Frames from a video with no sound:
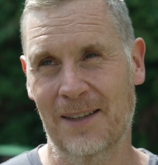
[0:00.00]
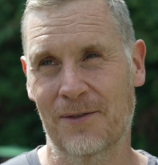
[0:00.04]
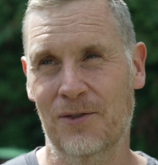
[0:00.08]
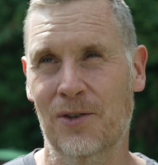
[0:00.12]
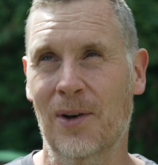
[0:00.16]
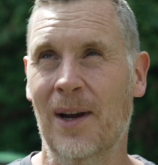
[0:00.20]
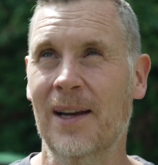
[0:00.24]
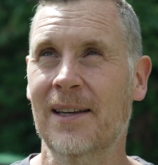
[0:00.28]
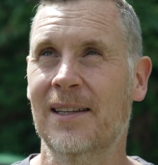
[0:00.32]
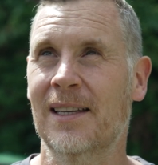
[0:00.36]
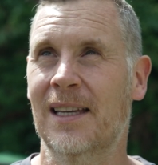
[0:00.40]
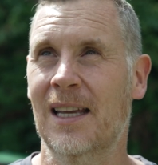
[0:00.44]
I've
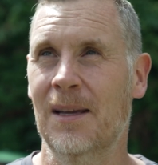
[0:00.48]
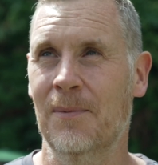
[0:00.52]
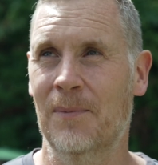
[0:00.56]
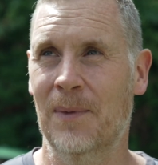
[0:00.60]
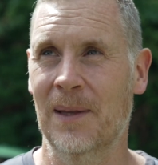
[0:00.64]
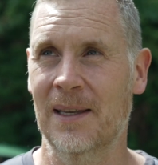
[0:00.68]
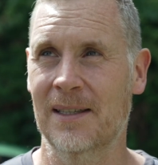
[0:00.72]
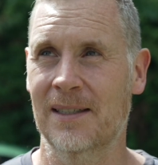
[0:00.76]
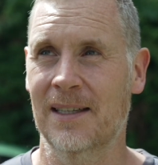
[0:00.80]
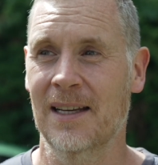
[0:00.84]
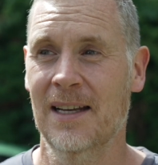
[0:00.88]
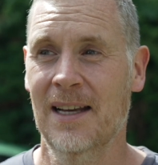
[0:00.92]
tried to keep
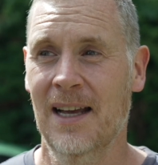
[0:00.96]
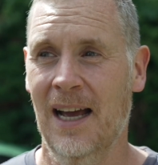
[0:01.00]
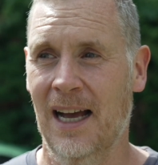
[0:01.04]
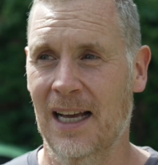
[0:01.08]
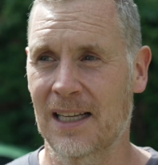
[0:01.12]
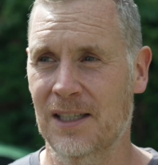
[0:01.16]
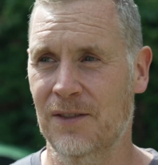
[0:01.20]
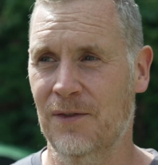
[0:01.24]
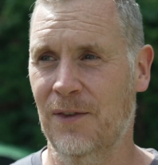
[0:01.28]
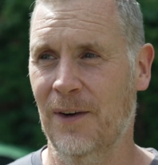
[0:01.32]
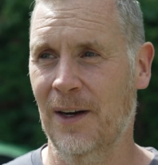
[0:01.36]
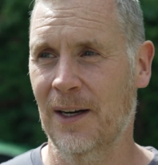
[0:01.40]
this
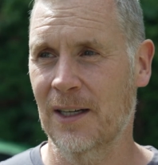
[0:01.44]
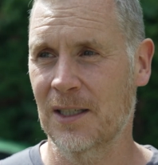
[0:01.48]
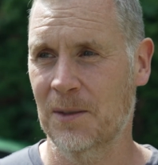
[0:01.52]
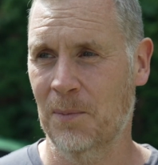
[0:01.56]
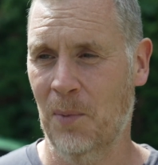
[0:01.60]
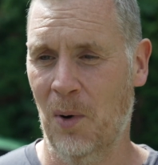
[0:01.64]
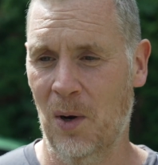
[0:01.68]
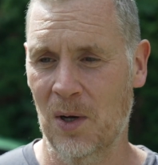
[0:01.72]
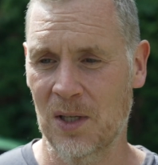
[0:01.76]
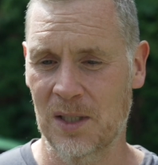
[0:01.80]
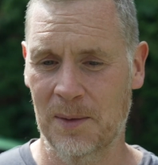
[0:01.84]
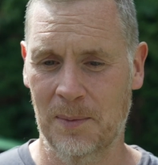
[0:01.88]
as fair as
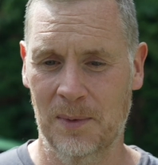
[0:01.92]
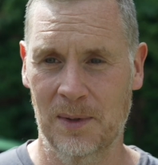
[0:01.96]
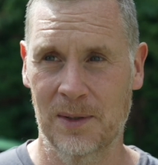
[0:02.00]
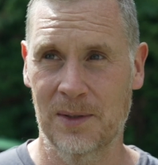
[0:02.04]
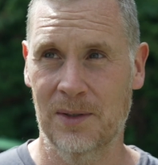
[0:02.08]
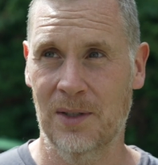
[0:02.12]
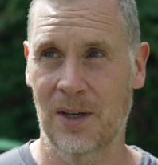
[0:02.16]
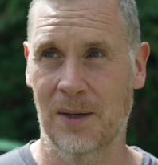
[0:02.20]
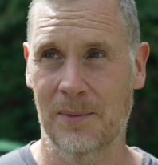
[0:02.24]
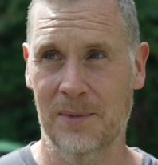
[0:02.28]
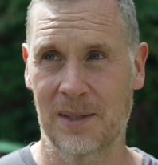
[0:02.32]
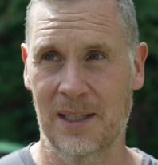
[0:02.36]
possible
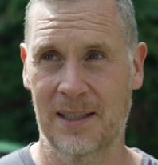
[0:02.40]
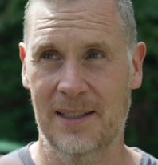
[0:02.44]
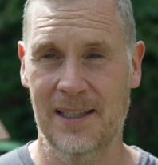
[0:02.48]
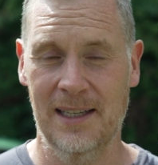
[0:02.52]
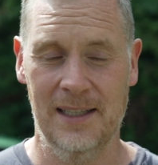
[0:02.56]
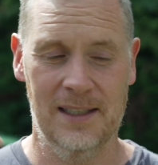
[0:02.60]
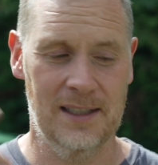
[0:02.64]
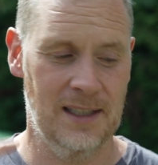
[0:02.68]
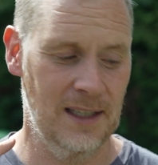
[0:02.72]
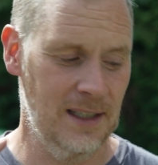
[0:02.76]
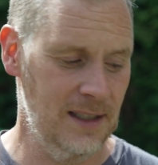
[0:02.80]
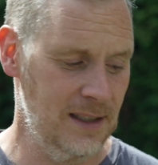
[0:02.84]
in terms of
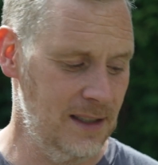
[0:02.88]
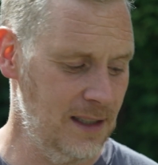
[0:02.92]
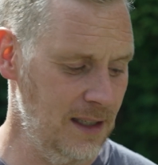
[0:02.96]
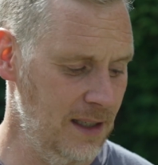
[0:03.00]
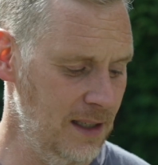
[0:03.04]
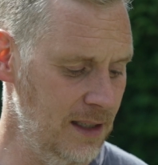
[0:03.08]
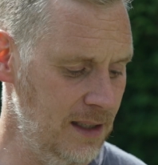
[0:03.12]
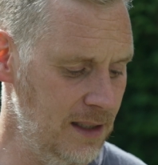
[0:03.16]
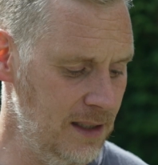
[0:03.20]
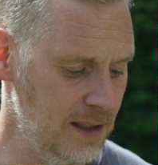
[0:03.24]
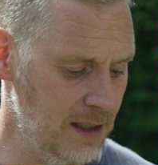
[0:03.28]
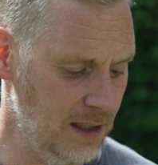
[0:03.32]

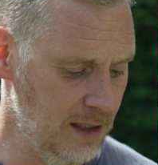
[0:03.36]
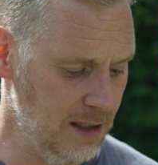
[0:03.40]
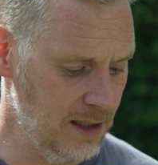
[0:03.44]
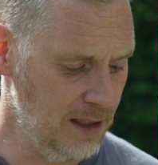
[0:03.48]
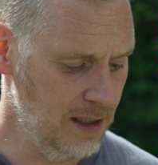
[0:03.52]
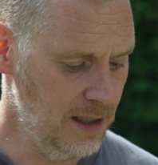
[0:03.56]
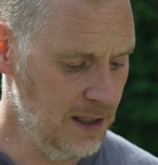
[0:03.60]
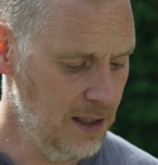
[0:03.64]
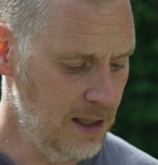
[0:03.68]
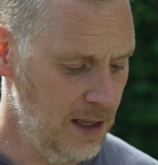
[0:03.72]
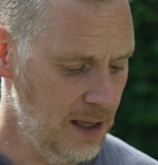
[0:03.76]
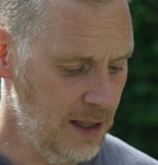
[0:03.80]
distances, and
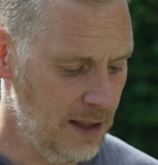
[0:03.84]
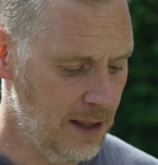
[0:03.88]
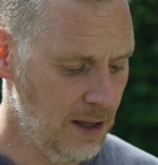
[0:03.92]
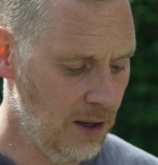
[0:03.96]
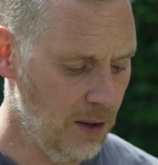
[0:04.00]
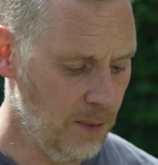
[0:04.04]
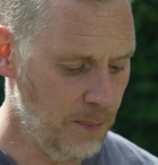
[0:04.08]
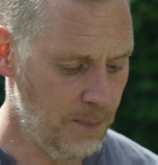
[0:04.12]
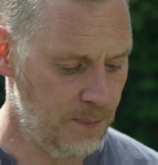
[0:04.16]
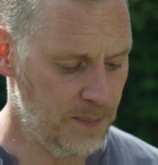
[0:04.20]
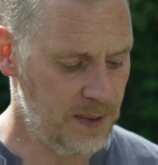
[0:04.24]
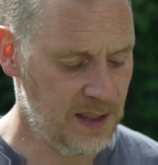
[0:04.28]

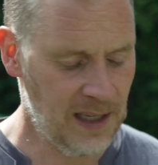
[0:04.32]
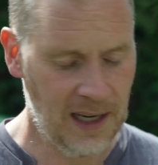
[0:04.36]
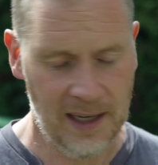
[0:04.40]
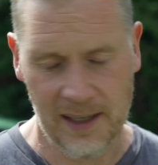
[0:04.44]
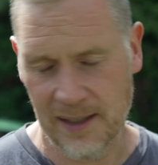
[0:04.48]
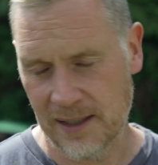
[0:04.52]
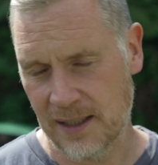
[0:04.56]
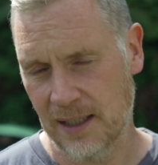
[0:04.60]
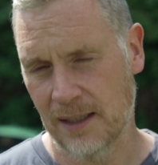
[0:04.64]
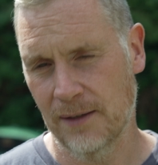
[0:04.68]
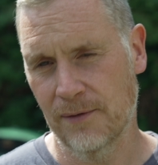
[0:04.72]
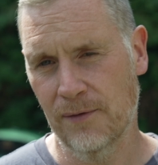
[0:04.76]
they're set at
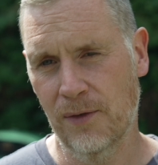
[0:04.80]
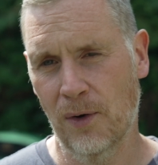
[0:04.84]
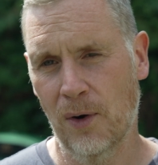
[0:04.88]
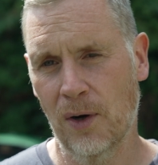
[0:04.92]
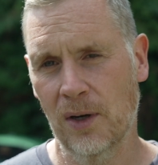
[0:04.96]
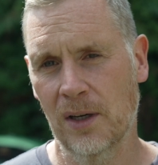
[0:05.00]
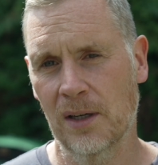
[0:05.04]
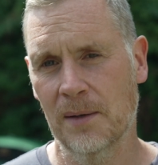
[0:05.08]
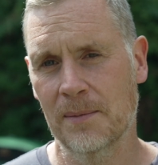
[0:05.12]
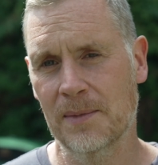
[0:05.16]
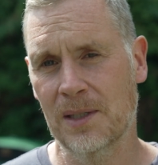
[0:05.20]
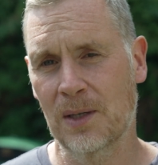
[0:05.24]
the same
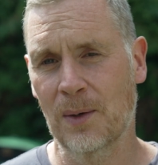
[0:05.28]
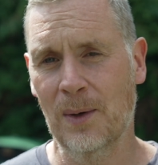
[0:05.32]
volumes.